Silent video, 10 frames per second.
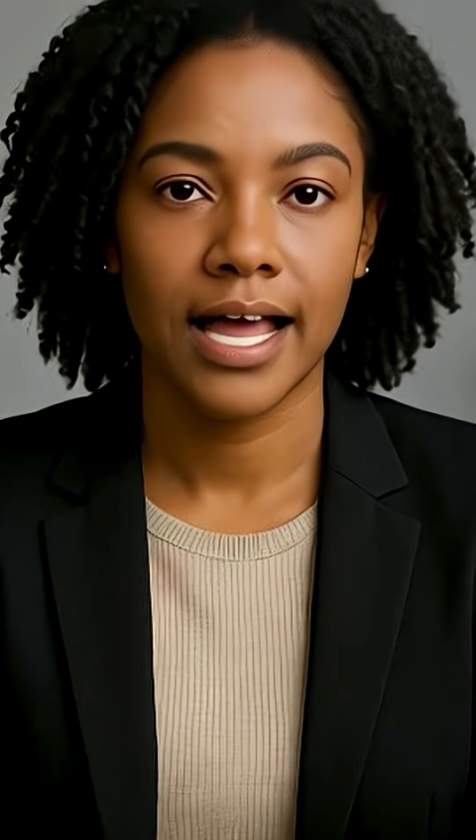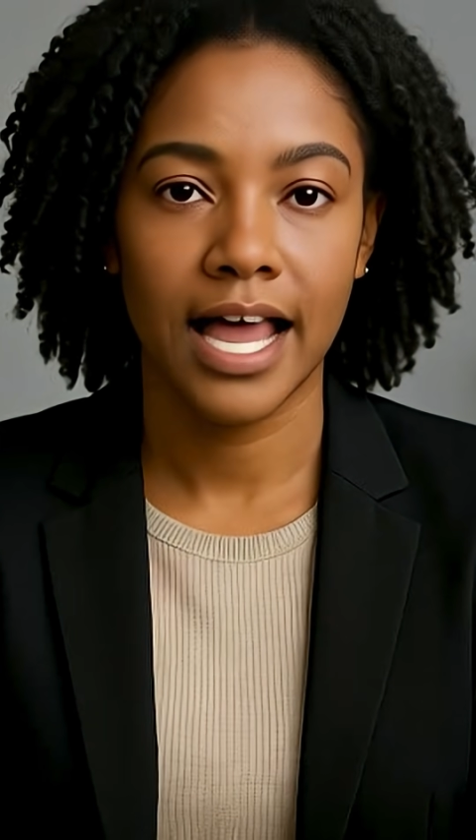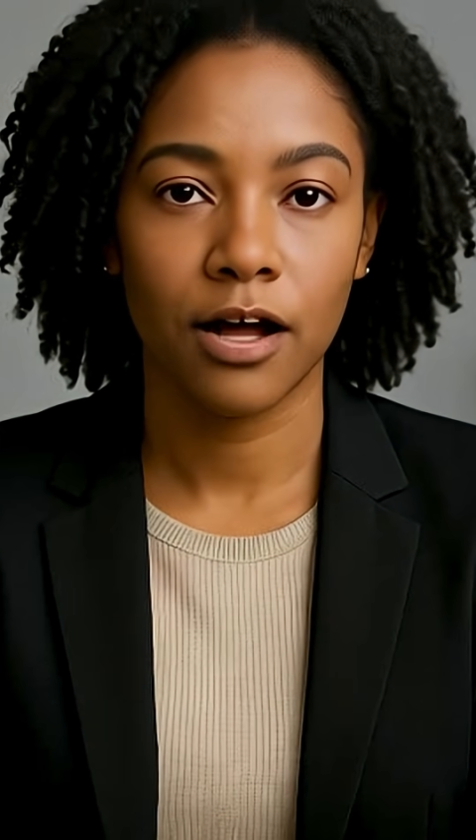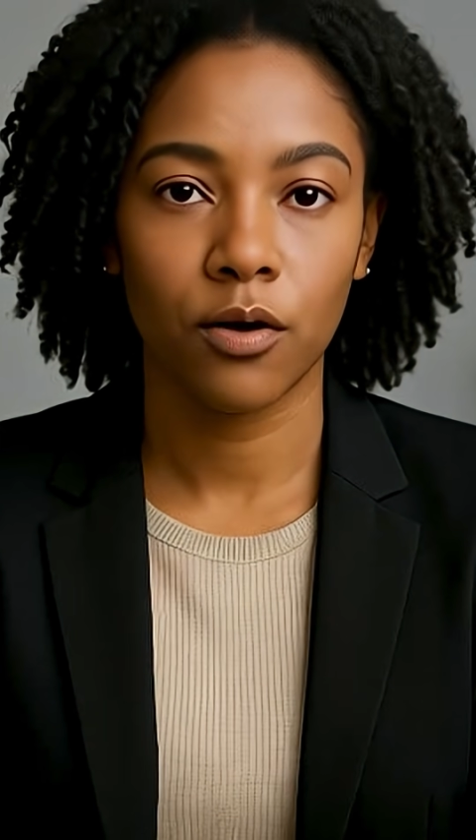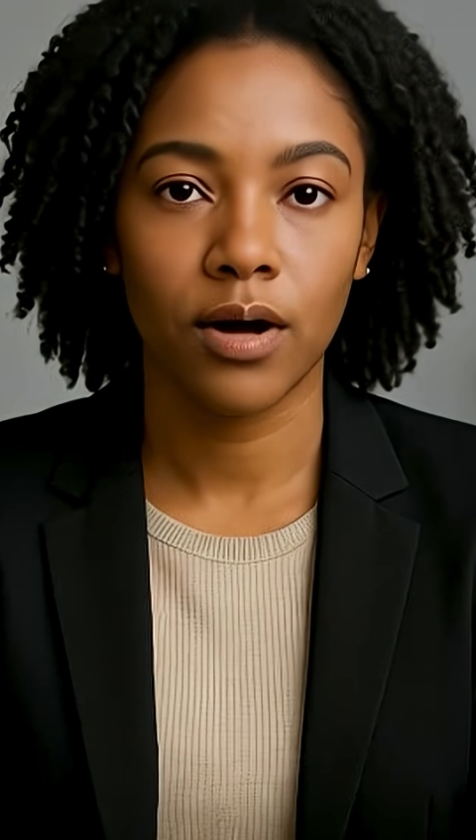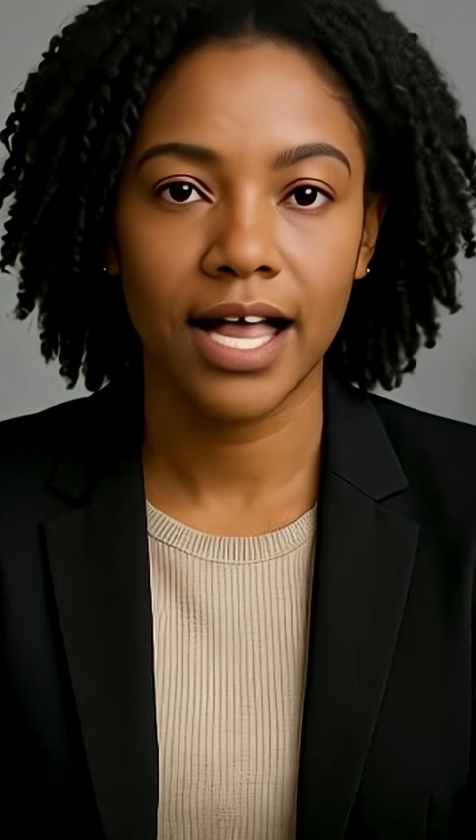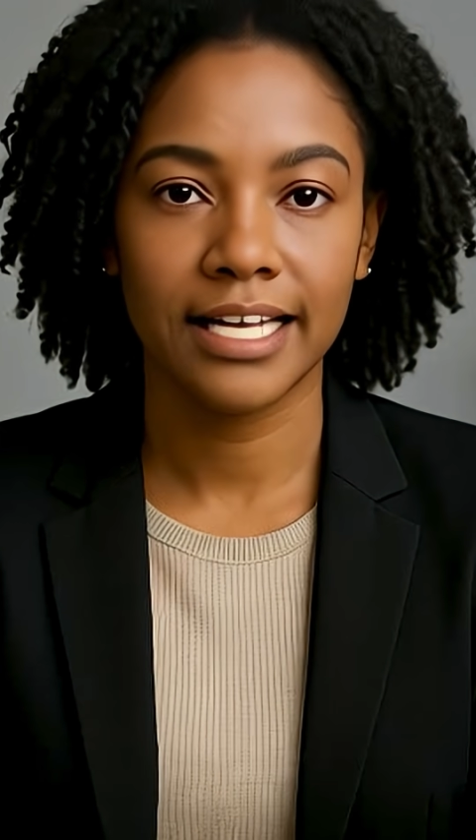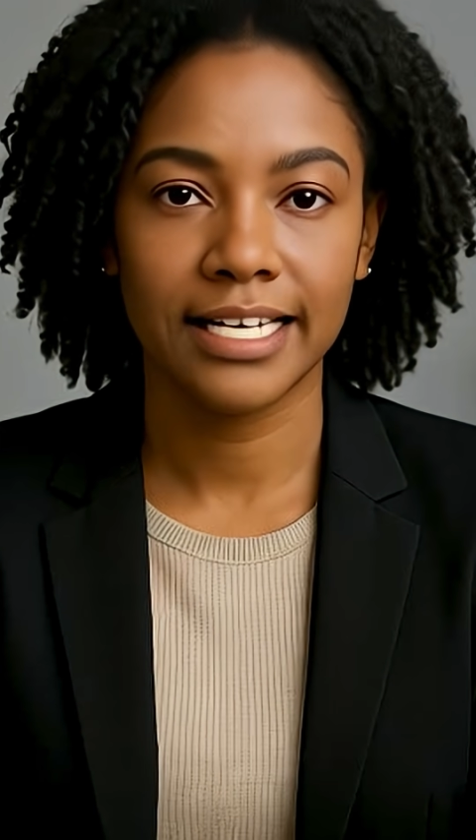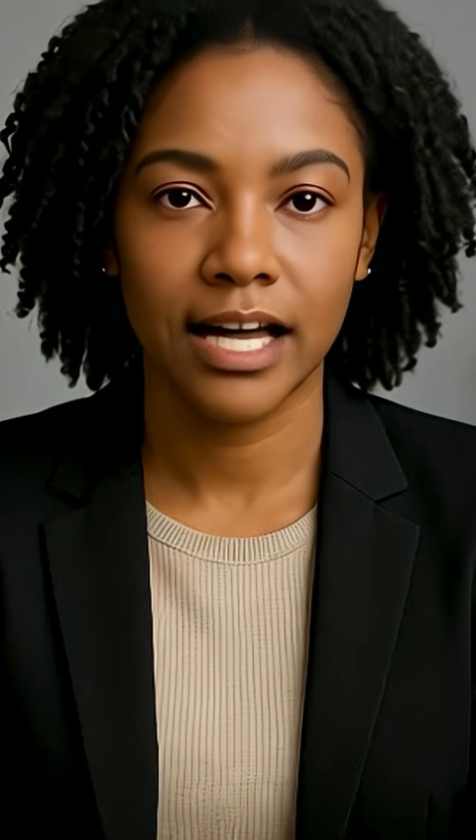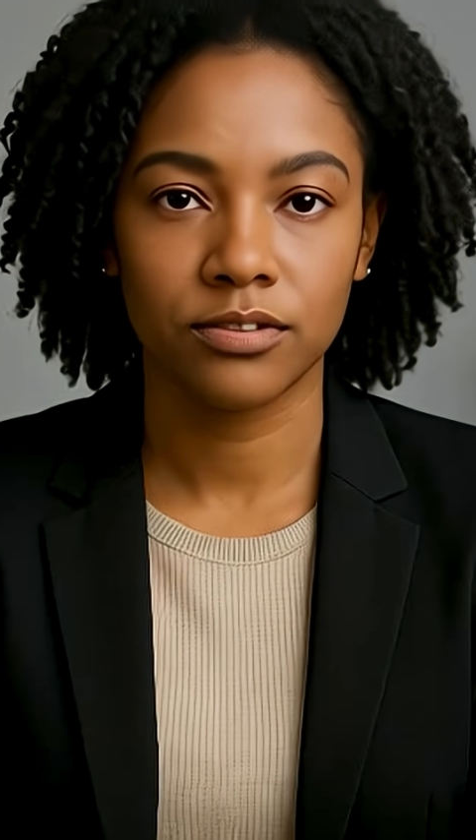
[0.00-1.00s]
Arrowhead
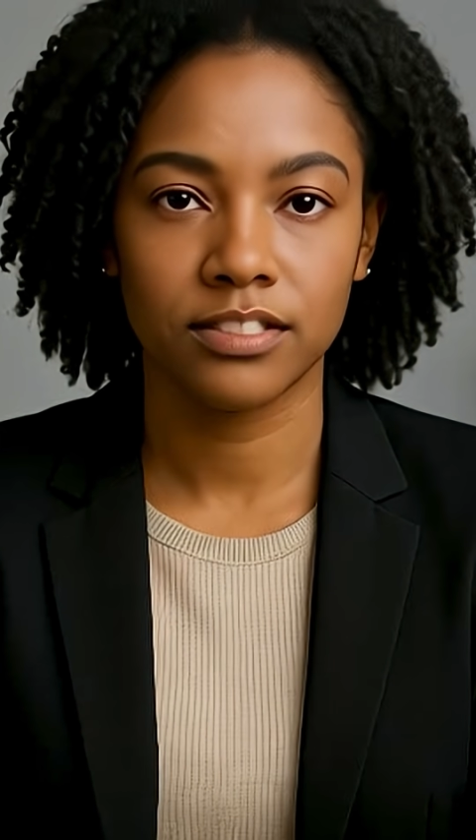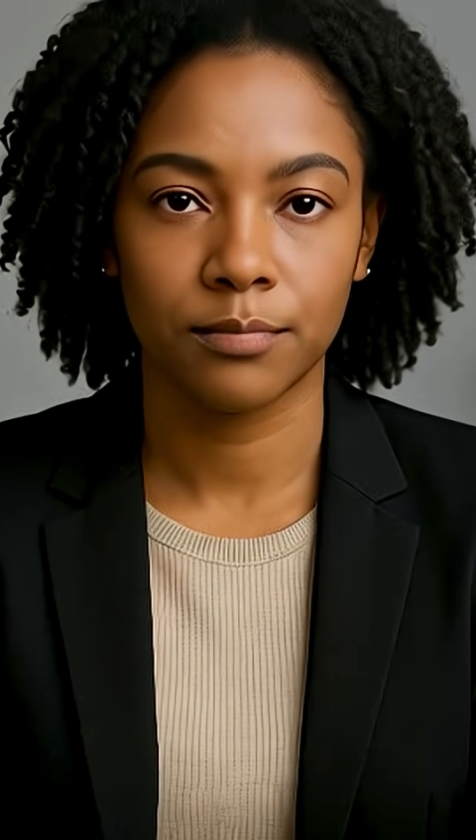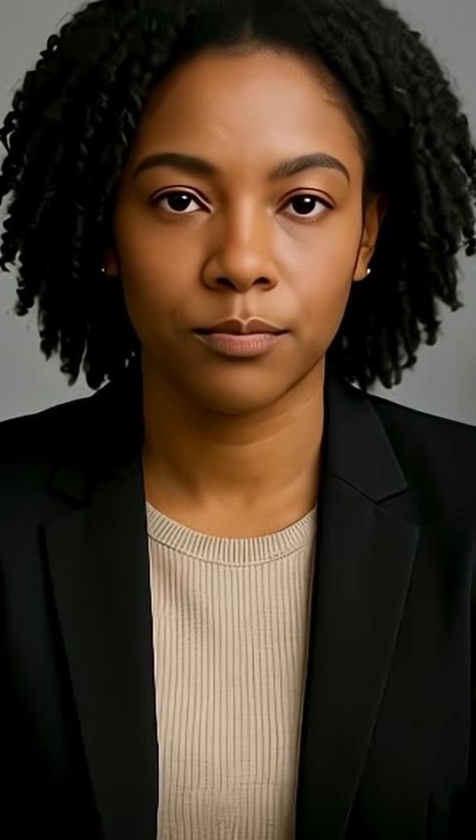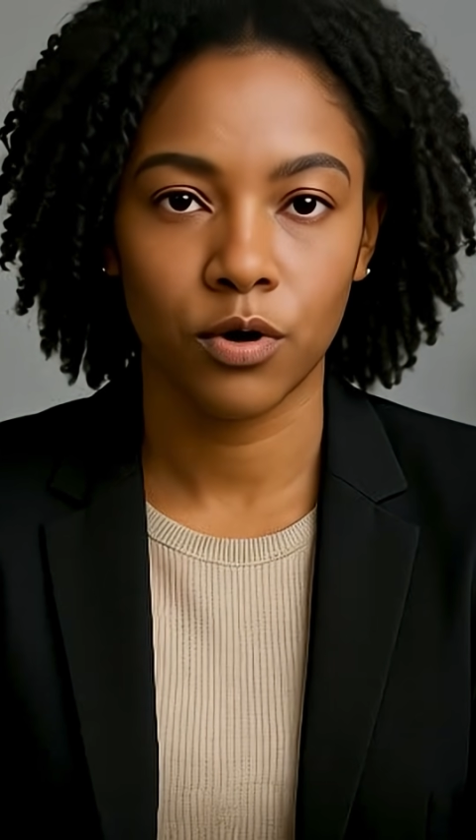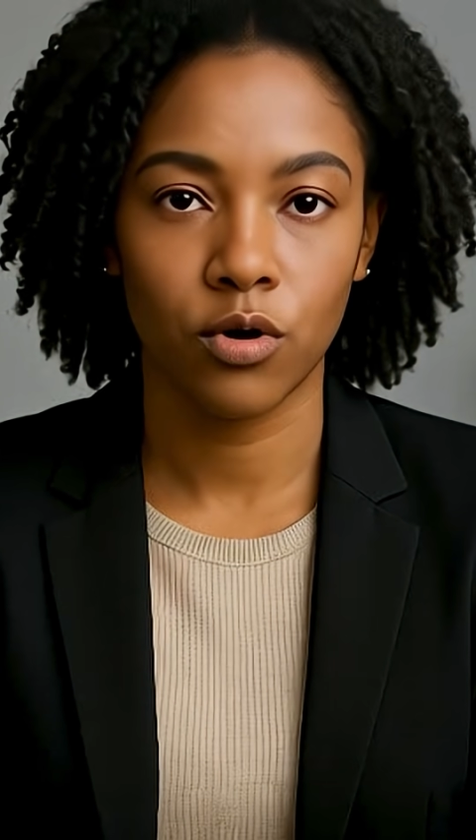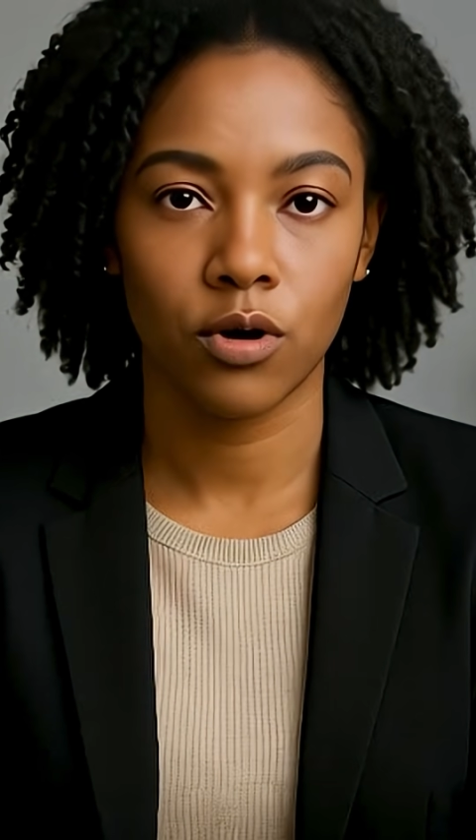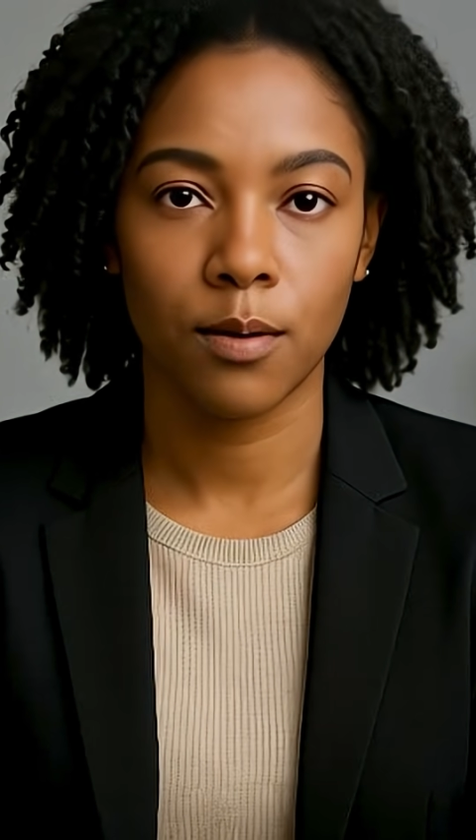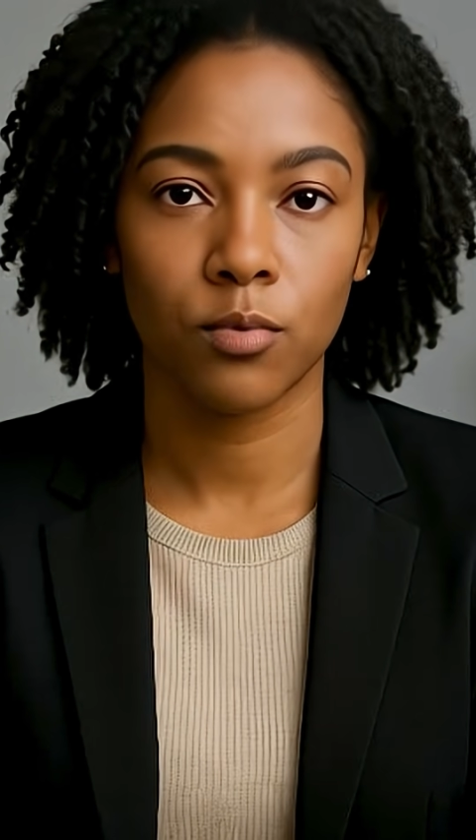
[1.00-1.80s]
announced the program